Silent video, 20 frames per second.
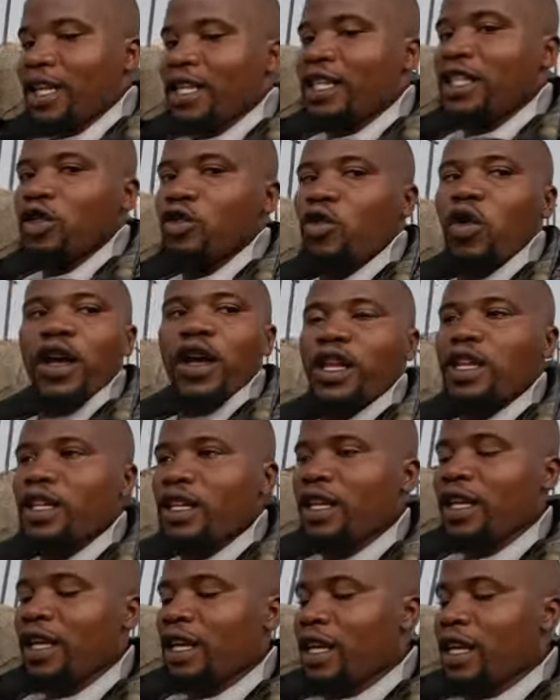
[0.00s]
is
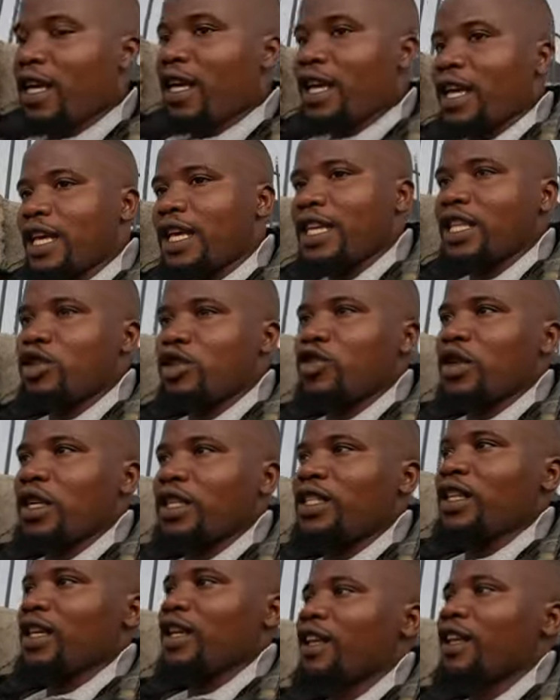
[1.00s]
going
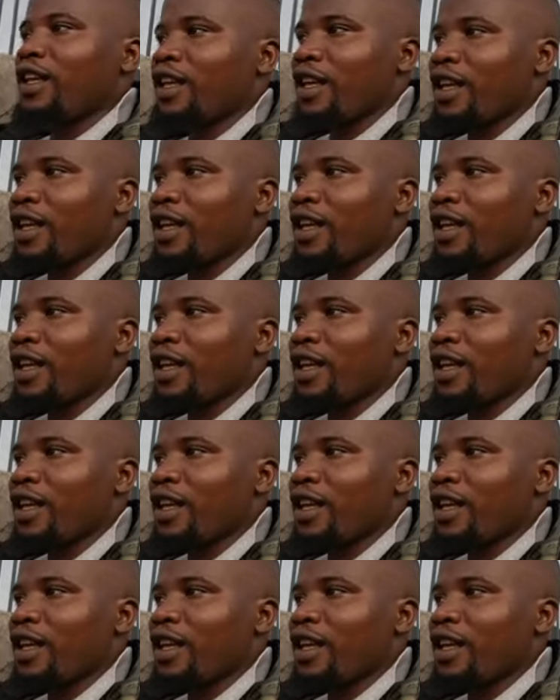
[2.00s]
straight.